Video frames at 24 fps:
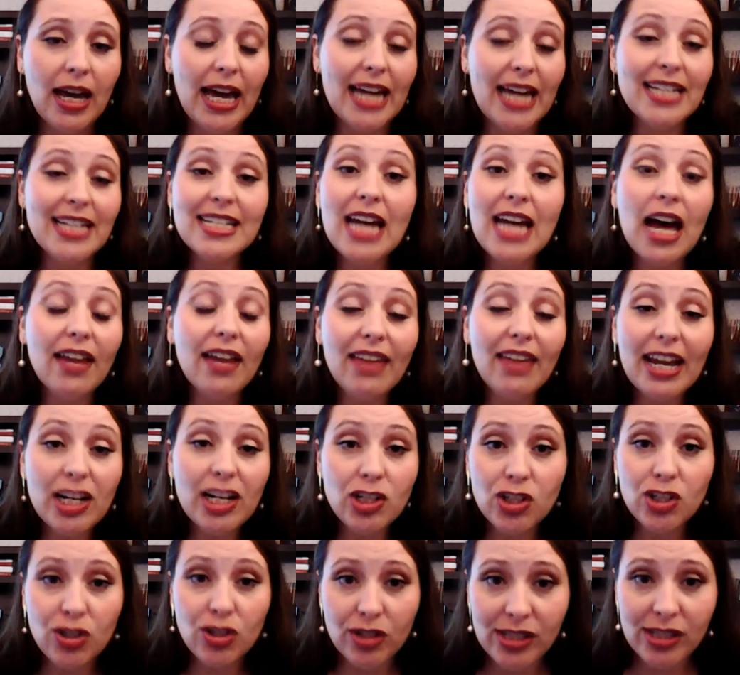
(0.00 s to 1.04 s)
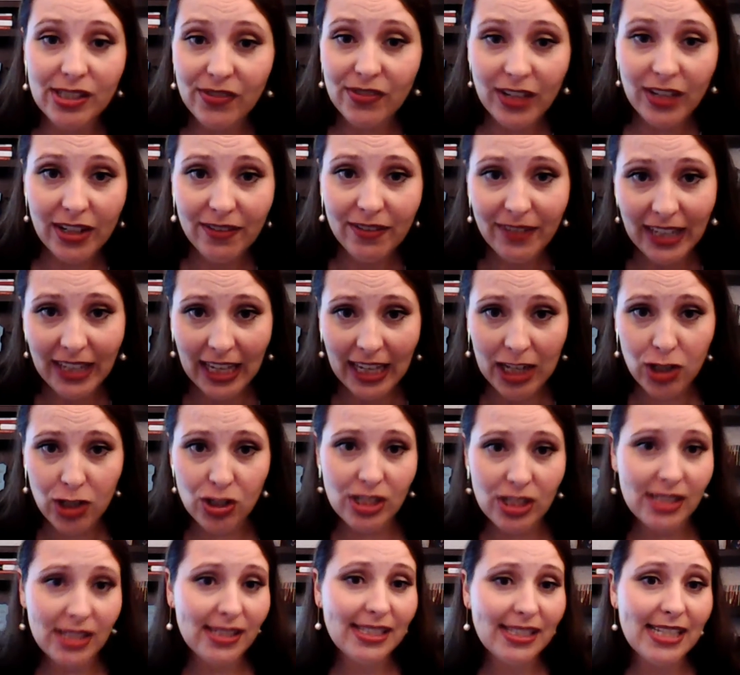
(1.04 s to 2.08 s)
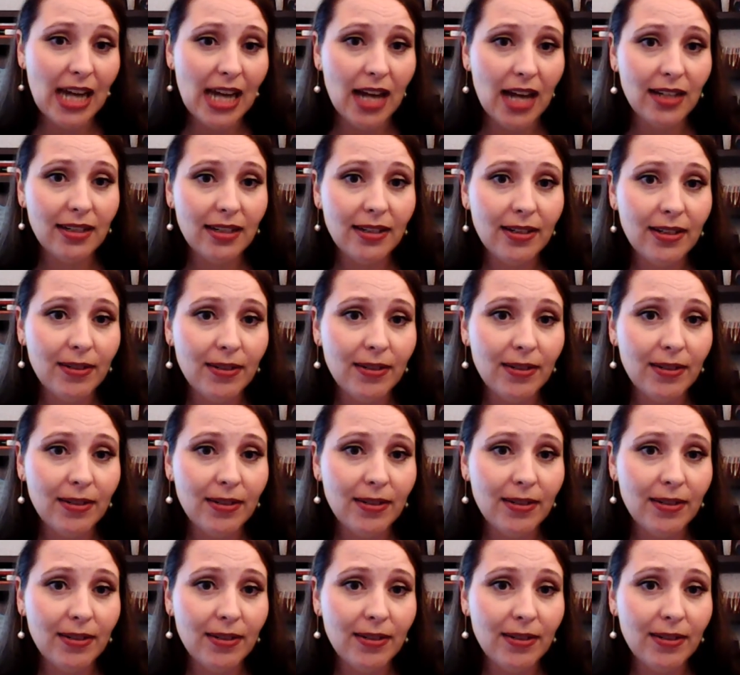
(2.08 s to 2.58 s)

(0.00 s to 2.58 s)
until that insurance verification is done,